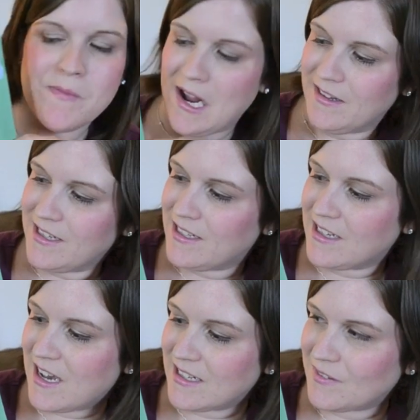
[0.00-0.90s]
we probably could
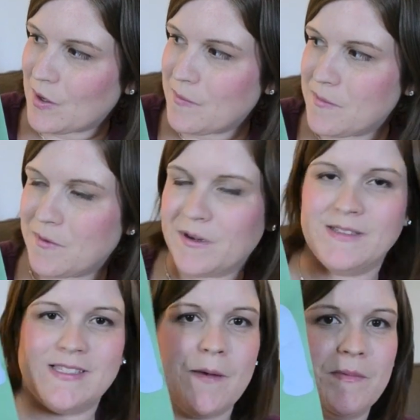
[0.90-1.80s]
have gone a little bit more
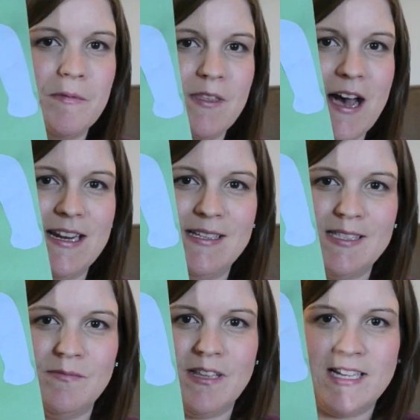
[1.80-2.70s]
in depth with adding
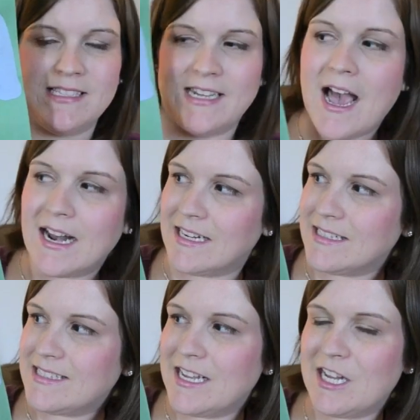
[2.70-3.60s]
some legs and adding
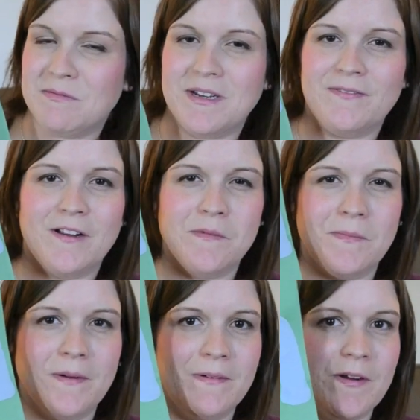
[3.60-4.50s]
a tail, but if I
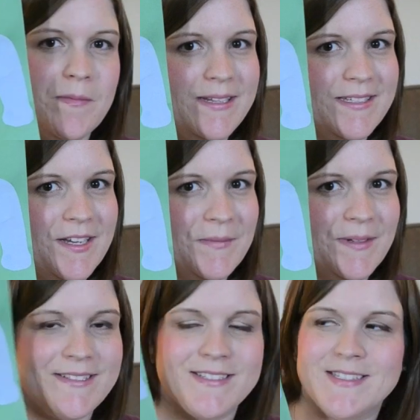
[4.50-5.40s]
remember, we were a bit time
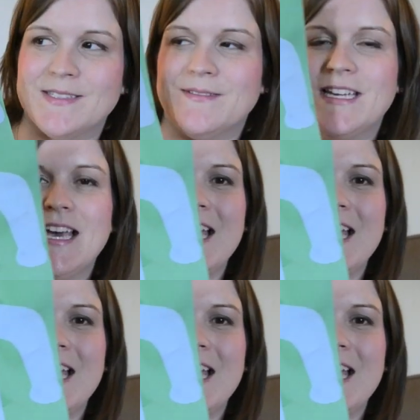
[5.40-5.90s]
crunched this week,